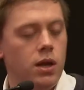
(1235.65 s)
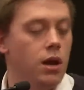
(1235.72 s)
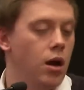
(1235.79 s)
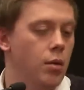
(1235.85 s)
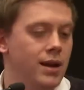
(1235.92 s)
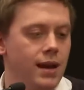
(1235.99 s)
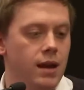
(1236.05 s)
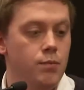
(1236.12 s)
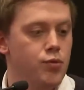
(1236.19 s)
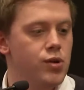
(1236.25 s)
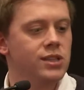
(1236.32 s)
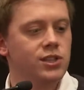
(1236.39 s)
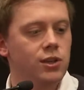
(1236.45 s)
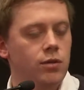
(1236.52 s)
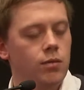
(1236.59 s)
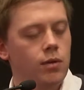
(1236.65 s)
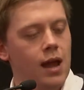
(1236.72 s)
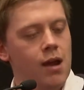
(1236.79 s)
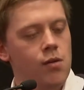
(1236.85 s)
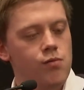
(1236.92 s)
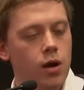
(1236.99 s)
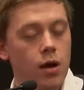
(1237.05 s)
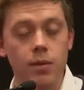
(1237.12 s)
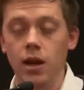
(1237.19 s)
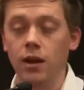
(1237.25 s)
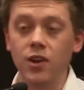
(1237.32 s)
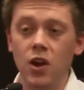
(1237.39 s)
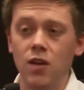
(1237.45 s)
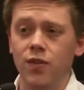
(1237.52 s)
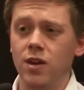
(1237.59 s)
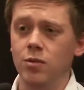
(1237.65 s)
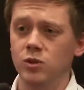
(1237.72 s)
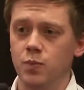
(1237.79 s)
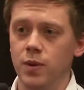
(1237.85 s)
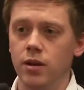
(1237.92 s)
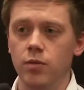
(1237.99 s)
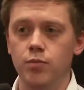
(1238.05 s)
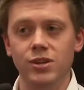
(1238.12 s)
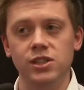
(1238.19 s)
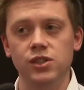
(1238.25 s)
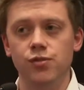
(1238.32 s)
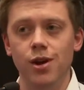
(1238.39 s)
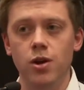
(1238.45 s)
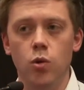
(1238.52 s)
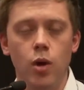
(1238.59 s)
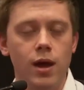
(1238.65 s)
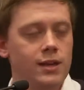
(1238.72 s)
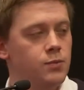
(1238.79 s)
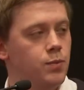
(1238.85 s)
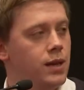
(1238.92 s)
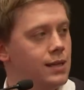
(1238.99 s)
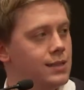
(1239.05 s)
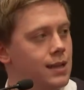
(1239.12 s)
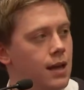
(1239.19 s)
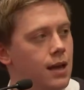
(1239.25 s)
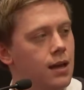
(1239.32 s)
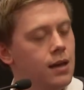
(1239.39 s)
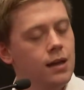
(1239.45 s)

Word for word: know, I mean, in Britain, our, I mean, I don't know if anyone's been on the British Railways, but it's a uh,